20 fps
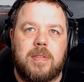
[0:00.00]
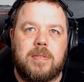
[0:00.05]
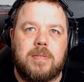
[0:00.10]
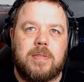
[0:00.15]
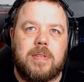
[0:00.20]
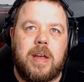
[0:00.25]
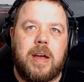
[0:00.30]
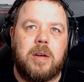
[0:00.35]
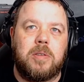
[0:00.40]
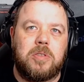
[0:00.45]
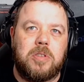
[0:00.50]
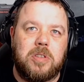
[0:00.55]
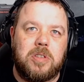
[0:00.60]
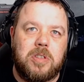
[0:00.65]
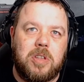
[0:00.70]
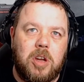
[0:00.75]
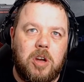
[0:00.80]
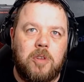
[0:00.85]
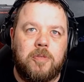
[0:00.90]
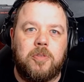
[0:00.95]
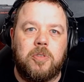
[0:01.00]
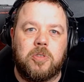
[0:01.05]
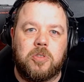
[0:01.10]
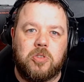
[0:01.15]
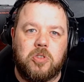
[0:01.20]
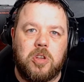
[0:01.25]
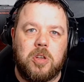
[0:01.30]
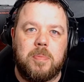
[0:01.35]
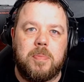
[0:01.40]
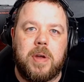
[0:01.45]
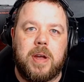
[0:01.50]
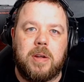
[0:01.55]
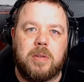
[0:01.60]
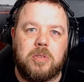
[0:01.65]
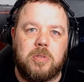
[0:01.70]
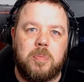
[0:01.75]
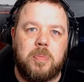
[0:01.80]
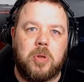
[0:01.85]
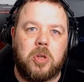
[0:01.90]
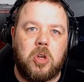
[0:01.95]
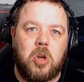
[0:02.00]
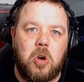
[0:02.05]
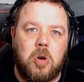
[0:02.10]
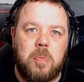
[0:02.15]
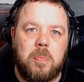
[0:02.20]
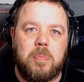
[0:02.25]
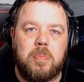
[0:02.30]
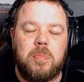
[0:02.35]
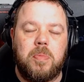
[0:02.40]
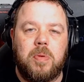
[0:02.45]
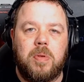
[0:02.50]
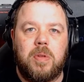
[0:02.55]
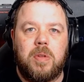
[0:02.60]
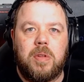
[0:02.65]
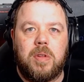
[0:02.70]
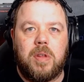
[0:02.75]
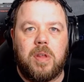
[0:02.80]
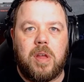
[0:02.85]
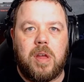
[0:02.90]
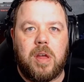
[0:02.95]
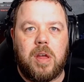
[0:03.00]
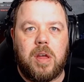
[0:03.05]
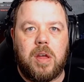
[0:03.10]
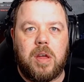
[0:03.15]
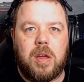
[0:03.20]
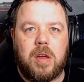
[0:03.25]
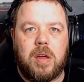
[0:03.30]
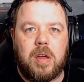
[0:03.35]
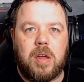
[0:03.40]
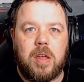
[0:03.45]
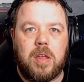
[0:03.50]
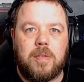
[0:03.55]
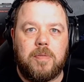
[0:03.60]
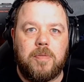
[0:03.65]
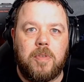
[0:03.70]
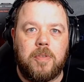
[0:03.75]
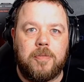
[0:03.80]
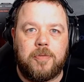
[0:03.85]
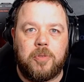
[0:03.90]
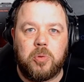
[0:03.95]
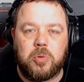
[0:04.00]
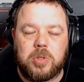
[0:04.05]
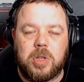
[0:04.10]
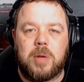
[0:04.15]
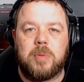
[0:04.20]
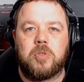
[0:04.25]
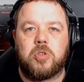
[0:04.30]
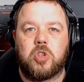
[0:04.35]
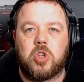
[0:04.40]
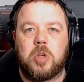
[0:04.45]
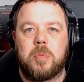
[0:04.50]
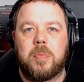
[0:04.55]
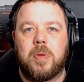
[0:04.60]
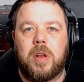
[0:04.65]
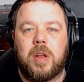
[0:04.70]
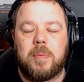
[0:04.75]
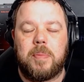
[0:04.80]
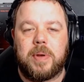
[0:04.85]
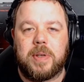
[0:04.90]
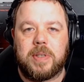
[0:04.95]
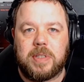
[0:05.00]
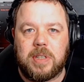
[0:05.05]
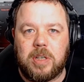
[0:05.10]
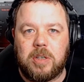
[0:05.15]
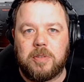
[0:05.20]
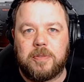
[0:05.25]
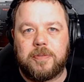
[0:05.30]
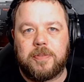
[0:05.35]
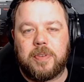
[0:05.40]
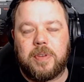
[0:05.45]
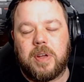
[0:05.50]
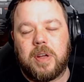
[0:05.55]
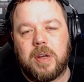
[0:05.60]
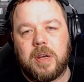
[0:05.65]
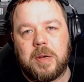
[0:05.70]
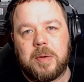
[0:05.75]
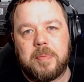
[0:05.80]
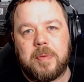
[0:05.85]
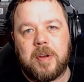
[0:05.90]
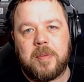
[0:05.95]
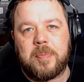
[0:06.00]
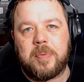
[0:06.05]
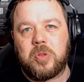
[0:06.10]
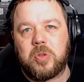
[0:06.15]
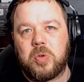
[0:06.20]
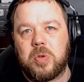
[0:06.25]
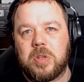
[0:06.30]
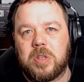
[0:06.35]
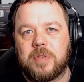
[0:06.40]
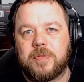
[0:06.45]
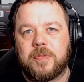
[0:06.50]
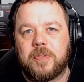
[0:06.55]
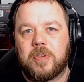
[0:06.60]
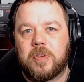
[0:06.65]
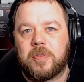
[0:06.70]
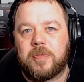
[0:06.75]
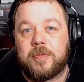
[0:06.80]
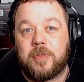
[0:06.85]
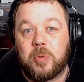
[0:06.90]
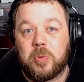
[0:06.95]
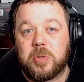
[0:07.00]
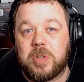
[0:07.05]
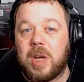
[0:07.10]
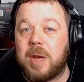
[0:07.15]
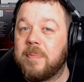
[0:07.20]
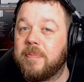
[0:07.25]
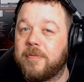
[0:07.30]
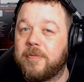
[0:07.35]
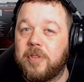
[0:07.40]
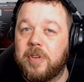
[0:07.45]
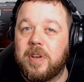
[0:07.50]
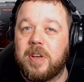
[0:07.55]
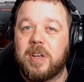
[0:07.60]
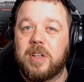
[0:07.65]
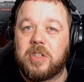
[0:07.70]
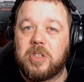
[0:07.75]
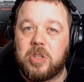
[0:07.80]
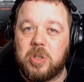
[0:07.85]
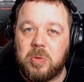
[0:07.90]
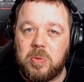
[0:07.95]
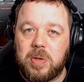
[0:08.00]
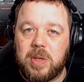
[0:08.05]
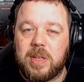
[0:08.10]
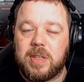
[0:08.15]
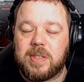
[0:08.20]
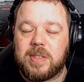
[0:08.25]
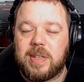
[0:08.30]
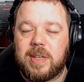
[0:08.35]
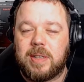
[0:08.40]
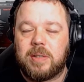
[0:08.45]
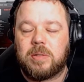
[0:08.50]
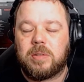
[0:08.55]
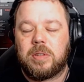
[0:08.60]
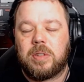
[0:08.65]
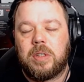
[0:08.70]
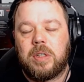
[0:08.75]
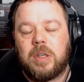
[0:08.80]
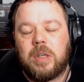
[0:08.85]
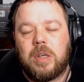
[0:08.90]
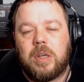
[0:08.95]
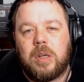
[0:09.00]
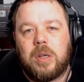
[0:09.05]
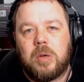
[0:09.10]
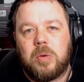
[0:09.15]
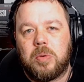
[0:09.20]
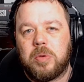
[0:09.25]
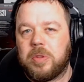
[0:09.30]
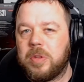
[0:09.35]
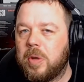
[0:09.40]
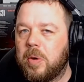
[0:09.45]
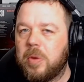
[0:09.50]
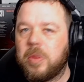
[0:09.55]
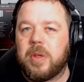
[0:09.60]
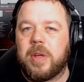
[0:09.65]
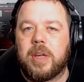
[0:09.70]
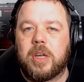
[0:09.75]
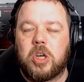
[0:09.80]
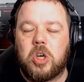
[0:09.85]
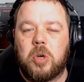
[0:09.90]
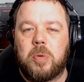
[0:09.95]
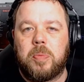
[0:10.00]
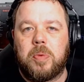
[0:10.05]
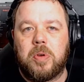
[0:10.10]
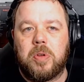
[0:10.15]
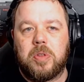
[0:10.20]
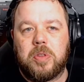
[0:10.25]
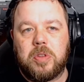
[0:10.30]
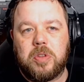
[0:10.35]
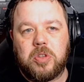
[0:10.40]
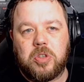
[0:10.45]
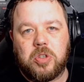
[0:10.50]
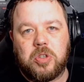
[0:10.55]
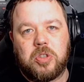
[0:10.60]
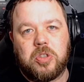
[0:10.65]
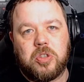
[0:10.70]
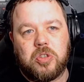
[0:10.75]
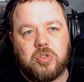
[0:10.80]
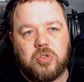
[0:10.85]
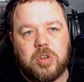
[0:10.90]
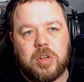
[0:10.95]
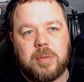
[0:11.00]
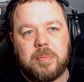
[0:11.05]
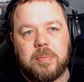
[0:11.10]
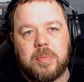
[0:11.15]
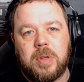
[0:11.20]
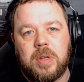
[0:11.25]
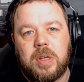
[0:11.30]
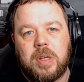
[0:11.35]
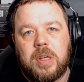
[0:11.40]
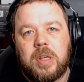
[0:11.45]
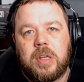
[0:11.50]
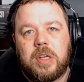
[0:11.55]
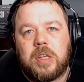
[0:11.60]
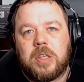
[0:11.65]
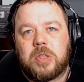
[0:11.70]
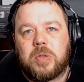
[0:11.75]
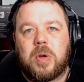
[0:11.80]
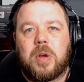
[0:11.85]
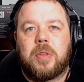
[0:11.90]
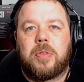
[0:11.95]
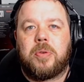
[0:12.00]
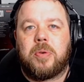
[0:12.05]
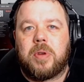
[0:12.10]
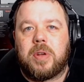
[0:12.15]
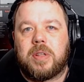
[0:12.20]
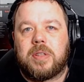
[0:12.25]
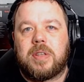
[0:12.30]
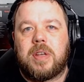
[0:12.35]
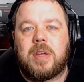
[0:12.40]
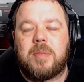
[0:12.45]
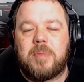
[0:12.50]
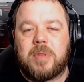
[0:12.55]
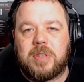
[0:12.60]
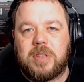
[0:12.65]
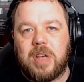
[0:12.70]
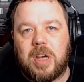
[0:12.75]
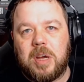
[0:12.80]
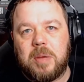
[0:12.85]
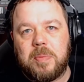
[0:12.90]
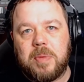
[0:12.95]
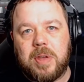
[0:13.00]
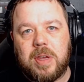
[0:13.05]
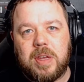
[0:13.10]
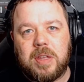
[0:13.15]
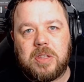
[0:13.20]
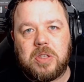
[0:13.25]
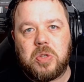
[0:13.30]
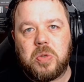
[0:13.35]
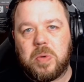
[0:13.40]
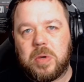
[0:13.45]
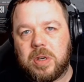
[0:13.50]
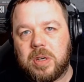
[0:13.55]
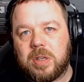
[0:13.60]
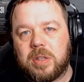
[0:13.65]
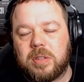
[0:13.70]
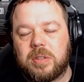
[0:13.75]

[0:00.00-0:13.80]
to start off your stream, how to become a full-time streamer like myself. I've been doing this for full-time for nearly 2 years now, with no other income other than just the stream. I thought I'd take my time here to